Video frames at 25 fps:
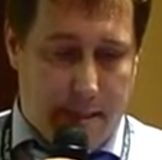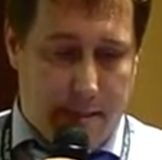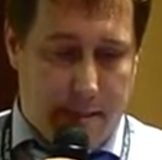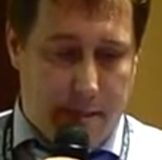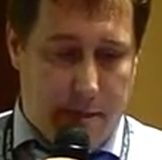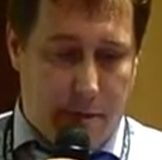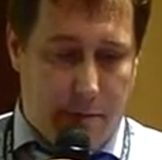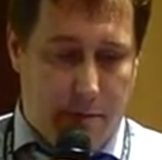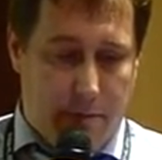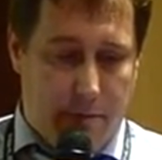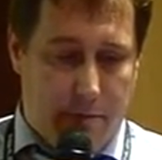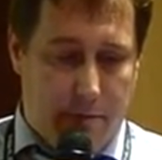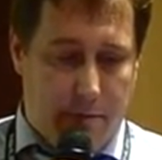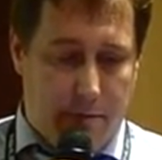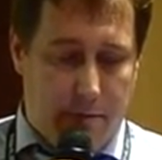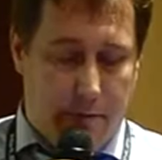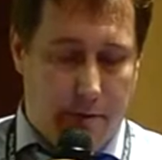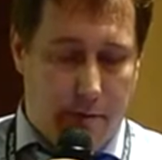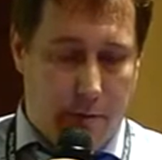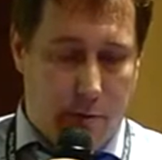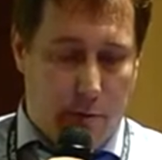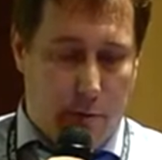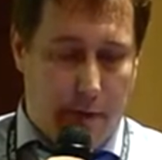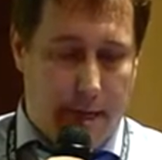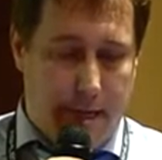So
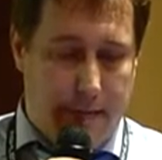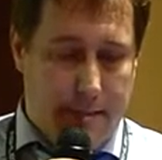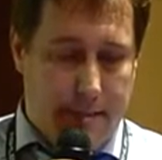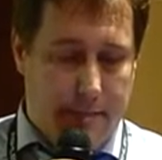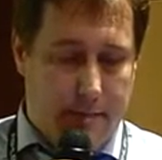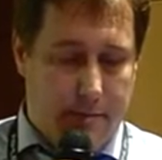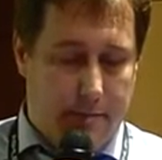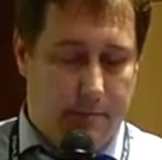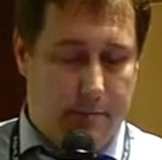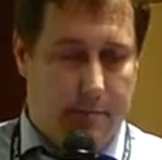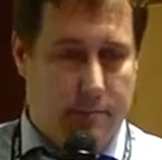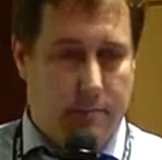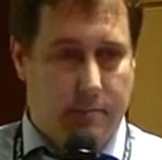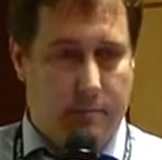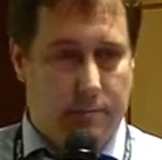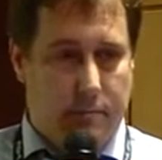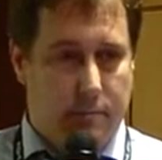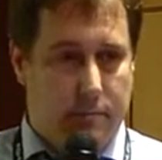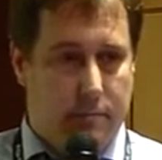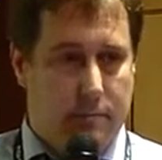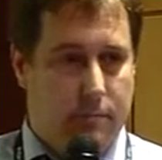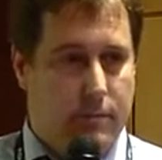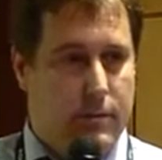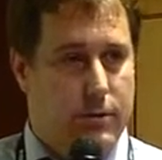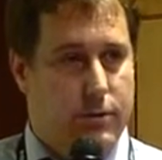we had
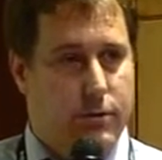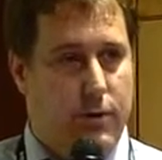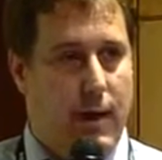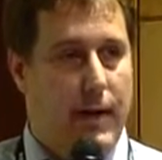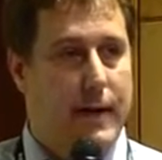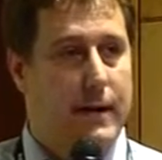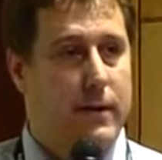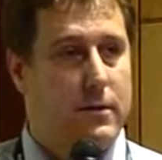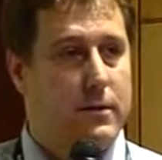tried